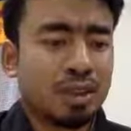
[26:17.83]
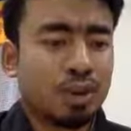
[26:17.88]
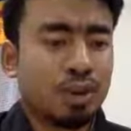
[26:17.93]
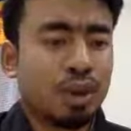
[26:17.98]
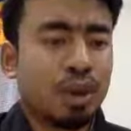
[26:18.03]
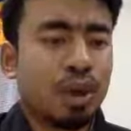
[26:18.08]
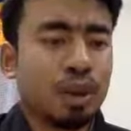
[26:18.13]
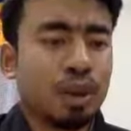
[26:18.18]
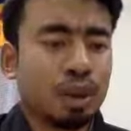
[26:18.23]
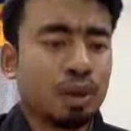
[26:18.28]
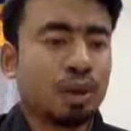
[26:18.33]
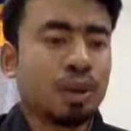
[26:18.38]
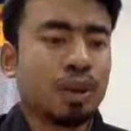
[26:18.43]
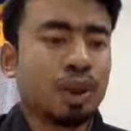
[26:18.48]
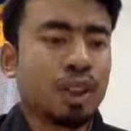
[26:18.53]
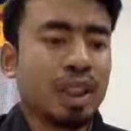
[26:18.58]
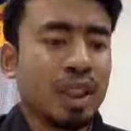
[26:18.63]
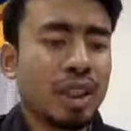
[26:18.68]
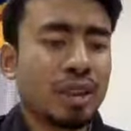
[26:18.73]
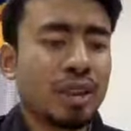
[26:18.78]
Although
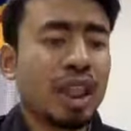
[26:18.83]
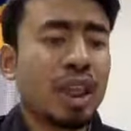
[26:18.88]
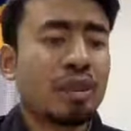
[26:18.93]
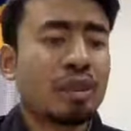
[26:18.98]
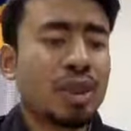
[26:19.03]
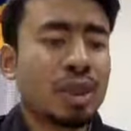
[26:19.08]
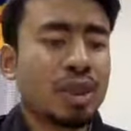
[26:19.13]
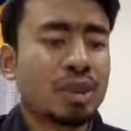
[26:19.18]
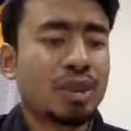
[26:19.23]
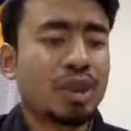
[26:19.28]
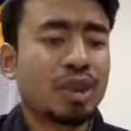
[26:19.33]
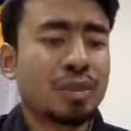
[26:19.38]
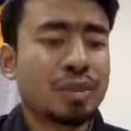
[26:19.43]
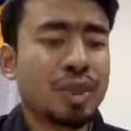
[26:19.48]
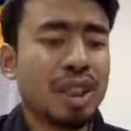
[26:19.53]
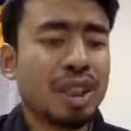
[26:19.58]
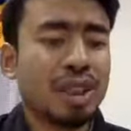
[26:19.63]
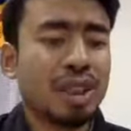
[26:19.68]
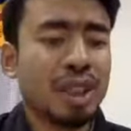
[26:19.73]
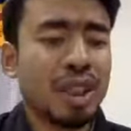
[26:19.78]
there are thousands of
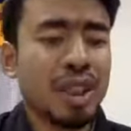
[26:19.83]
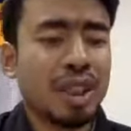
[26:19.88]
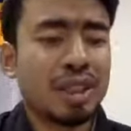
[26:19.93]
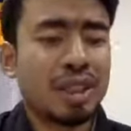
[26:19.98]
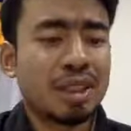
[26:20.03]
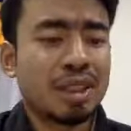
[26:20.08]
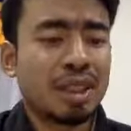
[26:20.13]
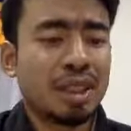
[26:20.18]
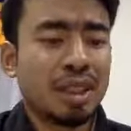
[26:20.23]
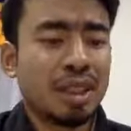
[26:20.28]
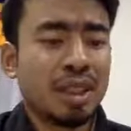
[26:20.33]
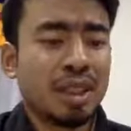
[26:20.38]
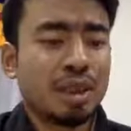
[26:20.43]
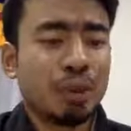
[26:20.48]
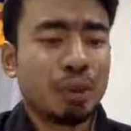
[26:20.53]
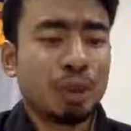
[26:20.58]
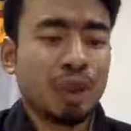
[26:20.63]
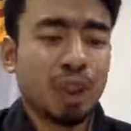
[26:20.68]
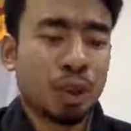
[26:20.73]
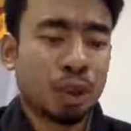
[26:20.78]
satellites
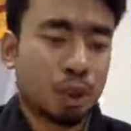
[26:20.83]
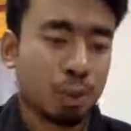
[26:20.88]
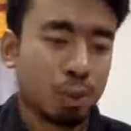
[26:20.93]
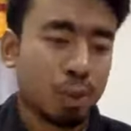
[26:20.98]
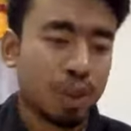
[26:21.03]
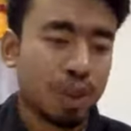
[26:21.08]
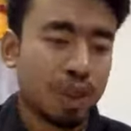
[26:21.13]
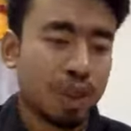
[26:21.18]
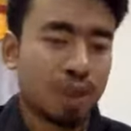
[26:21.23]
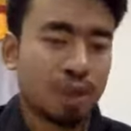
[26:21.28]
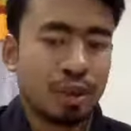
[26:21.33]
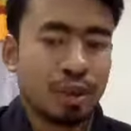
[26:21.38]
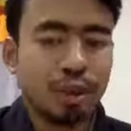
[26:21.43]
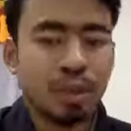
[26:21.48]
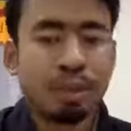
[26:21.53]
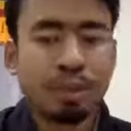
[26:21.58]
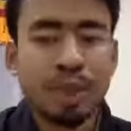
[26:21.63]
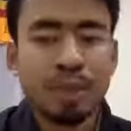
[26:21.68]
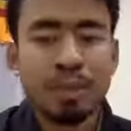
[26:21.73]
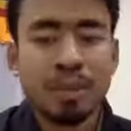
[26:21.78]
which are operational,
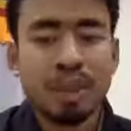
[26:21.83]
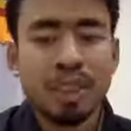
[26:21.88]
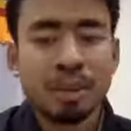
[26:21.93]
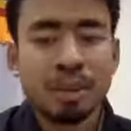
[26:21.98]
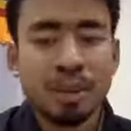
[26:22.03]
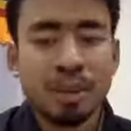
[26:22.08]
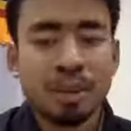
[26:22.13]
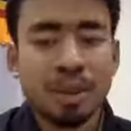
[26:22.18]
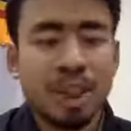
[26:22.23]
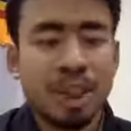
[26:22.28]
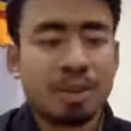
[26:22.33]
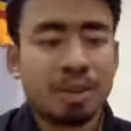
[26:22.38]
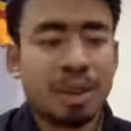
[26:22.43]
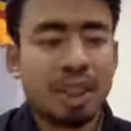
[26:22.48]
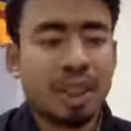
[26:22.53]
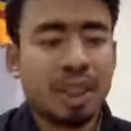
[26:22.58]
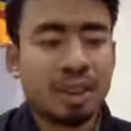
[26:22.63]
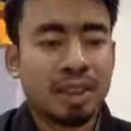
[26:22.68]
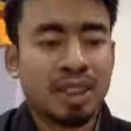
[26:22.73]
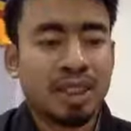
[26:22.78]
or maybe some of them
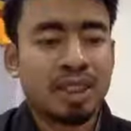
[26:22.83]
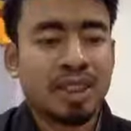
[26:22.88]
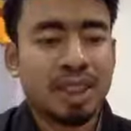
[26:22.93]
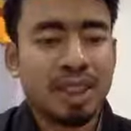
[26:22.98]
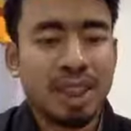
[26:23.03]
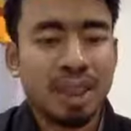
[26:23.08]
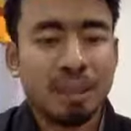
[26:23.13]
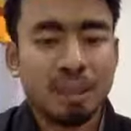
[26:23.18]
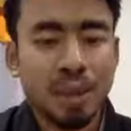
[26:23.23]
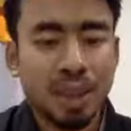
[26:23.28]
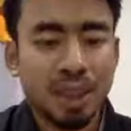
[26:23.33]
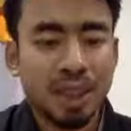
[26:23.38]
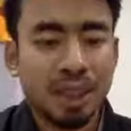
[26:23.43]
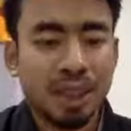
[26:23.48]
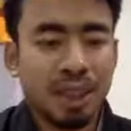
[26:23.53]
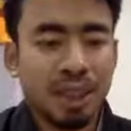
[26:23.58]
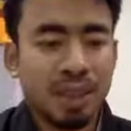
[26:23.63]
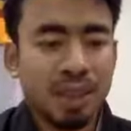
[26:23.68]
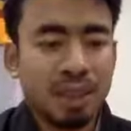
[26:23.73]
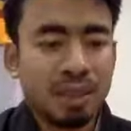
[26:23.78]
are just a debris,
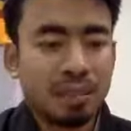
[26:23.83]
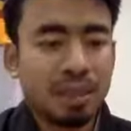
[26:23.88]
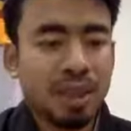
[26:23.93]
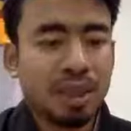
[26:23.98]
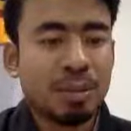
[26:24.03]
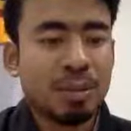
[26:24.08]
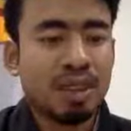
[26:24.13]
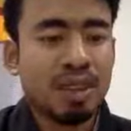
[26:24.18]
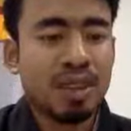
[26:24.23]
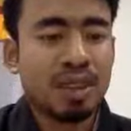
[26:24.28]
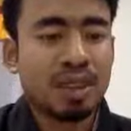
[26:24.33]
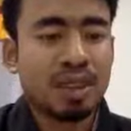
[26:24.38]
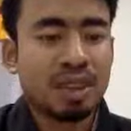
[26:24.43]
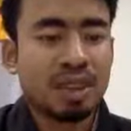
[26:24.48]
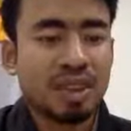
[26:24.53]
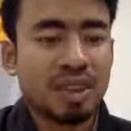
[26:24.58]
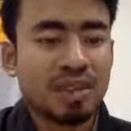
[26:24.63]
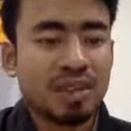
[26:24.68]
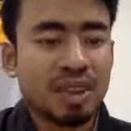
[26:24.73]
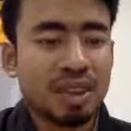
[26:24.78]
maybe
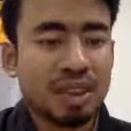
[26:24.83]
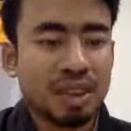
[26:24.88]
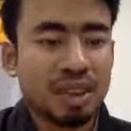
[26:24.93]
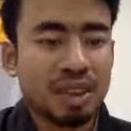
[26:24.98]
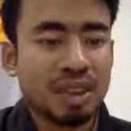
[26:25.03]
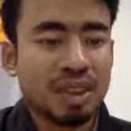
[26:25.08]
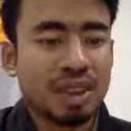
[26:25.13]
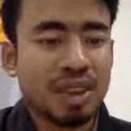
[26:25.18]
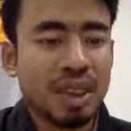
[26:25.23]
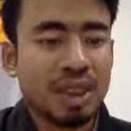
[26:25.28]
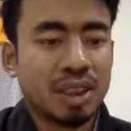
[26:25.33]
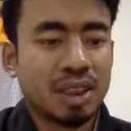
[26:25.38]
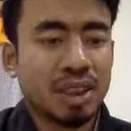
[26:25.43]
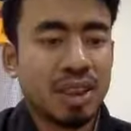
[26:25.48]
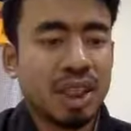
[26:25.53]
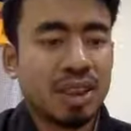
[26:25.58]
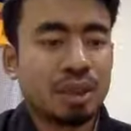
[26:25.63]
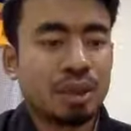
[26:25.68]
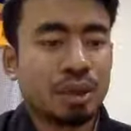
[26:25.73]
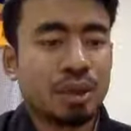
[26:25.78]
dysfunctional
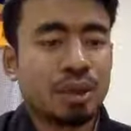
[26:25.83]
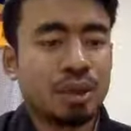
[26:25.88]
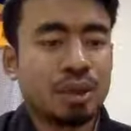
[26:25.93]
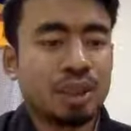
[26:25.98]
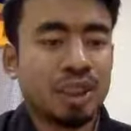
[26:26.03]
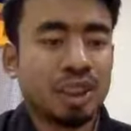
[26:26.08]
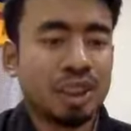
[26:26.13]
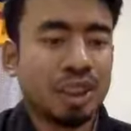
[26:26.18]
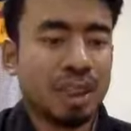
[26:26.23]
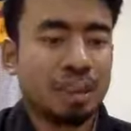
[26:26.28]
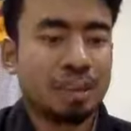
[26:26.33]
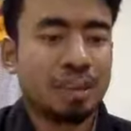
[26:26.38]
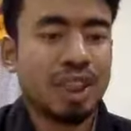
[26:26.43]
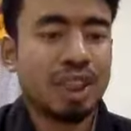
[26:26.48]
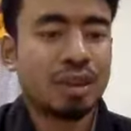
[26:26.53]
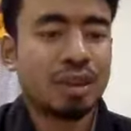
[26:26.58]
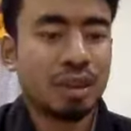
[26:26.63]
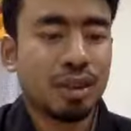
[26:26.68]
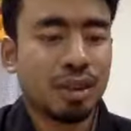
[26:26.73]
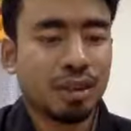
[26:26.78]
satellites or just a
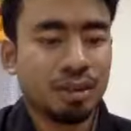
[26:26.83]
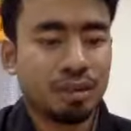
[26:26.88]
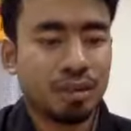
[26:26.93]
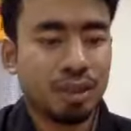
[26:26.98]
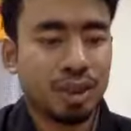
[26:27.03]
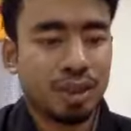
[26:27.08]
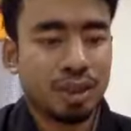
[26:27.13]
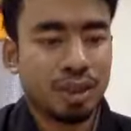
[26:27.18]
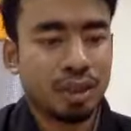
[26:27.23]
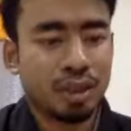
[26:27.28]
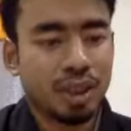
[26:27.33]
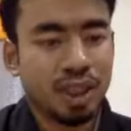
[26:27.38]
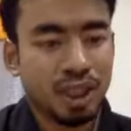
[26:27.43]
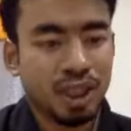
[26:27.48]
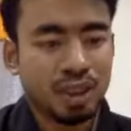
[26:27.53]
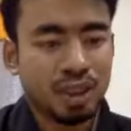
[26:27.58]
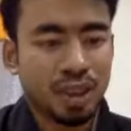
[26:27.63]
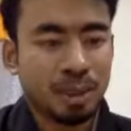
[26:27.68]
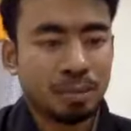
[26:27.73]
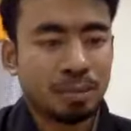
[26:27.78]
piece of
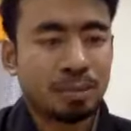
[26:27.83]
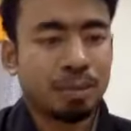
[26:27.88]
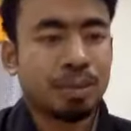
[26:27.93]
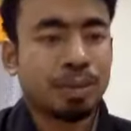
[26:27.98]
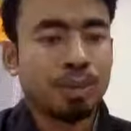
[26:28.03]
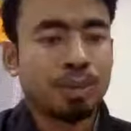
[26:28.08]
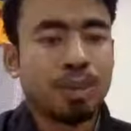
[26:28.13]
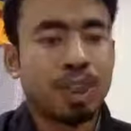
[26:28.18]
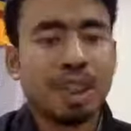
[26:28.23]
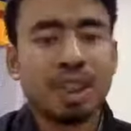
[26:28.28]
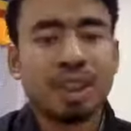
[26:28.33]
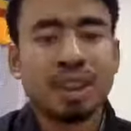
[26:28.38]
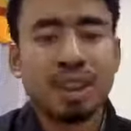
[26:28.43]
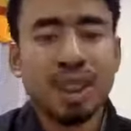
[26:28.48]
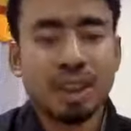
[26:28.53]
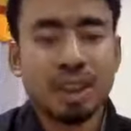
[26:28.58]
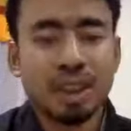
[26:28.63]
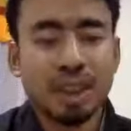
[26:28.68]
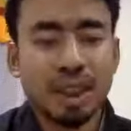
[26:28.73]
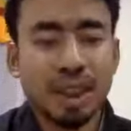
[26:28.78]
some bigger
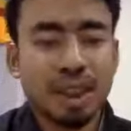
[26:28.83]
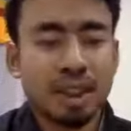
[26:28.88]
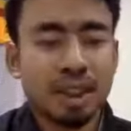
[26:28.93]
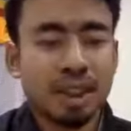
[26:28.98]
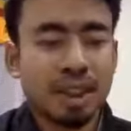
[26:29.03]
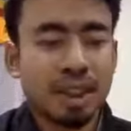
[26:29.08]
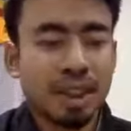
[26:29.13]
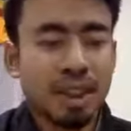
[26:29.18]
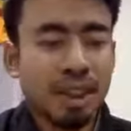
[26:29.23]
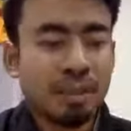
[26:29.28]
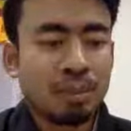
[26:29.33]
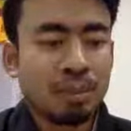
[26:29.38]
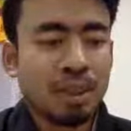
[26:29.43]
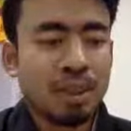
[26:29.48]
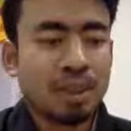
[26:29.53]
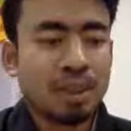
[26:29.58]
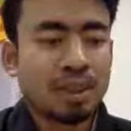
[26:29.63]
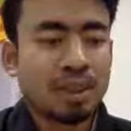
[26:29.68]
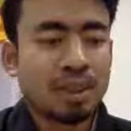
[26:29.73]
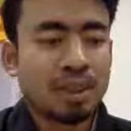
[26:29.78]
satellite.
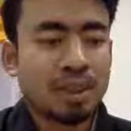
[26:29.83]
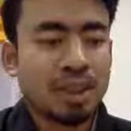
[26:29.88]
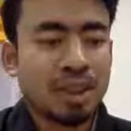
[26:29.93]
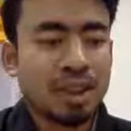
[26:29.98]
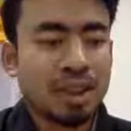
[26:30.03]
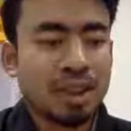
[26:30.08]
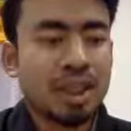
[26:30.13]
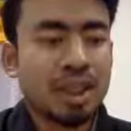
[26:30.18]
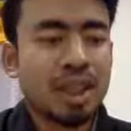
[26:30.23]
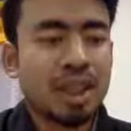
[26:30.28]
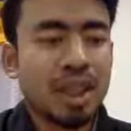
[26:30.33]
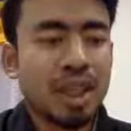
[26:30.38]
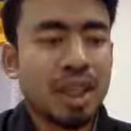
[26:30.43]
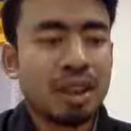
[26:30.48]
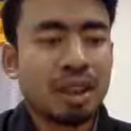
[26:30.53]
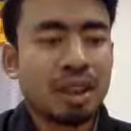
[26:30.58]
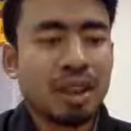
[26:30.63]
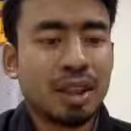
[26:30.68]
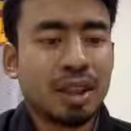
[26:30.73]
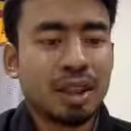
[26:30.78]
But still
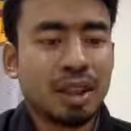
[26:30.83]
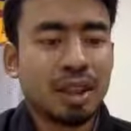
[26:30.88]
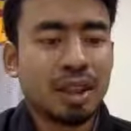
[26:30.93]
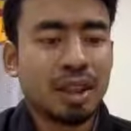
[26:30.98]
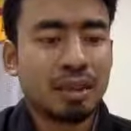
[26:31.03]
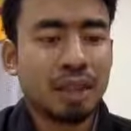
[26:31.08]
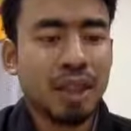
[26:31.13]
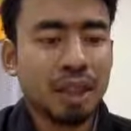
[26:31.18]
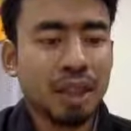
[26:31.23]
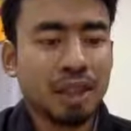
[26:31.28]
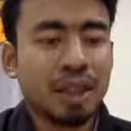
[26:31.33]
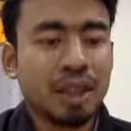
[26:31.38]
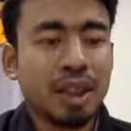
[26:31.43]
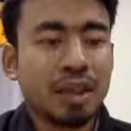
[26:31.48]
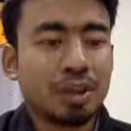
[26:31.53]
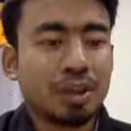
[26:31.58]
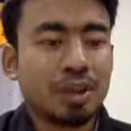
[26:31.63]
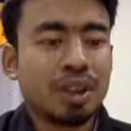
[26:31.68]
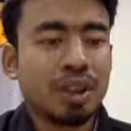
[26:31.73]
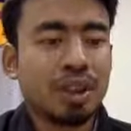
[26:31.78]
then, right
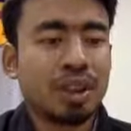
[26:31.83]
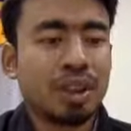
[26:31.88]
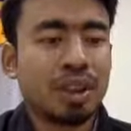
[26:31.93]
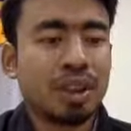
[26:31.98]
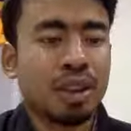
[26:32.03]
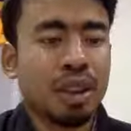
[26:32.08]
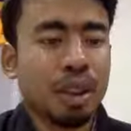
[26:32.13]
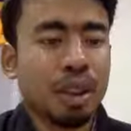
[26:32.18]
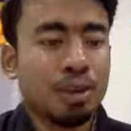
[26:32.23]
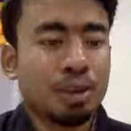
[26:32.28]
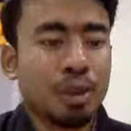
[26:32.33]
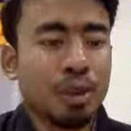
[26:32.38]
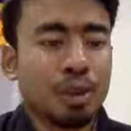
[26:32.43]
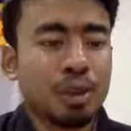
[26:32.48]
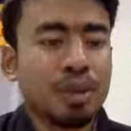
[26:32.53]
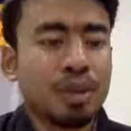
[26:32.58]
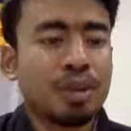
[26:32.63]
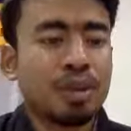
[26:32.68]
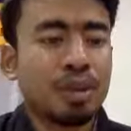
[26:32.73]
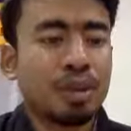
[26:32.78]
now, the
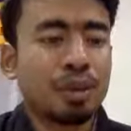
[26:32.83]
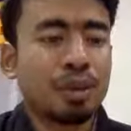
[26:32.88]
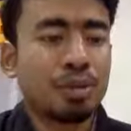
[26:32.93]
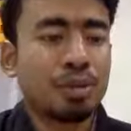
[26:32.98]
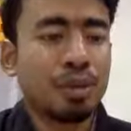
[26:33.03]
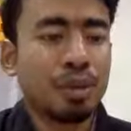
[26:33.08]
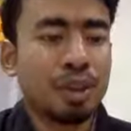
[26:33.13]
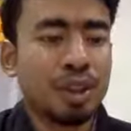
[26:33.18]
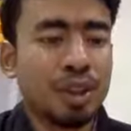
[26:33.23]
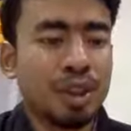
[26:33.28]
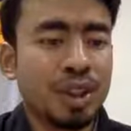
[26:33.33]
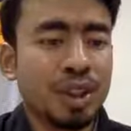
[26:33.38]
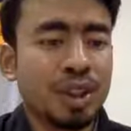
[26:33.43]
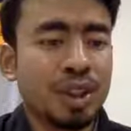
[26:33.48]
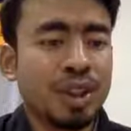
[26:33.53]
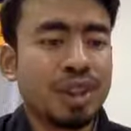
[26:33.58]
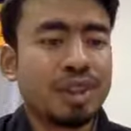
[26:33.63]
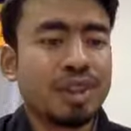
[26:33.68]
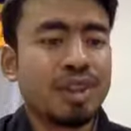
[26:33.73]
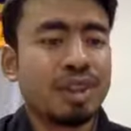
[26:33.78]
probability of collision
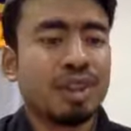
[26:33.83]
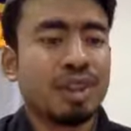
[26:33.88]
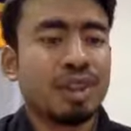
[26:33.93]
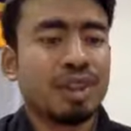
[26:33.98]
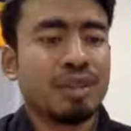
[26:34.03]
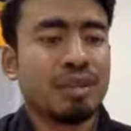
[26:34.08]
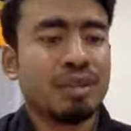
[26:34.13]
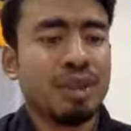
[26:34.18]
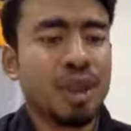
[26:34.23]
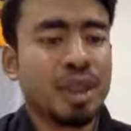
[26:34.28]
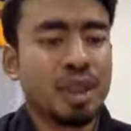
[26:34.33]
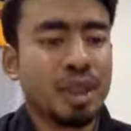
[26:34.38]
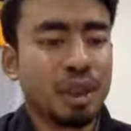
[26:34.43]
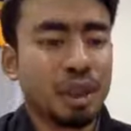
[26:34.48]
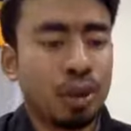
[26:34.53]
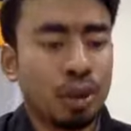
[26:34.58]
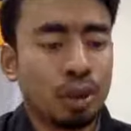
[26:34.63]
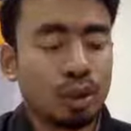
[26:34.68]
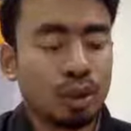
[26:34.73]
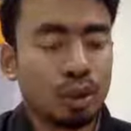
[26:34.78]
is very
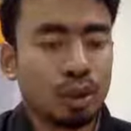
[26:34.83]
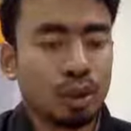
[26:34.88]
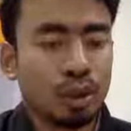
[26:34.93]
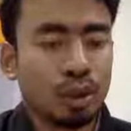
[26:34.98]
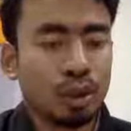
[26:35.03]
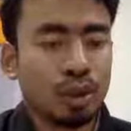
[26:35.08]
low.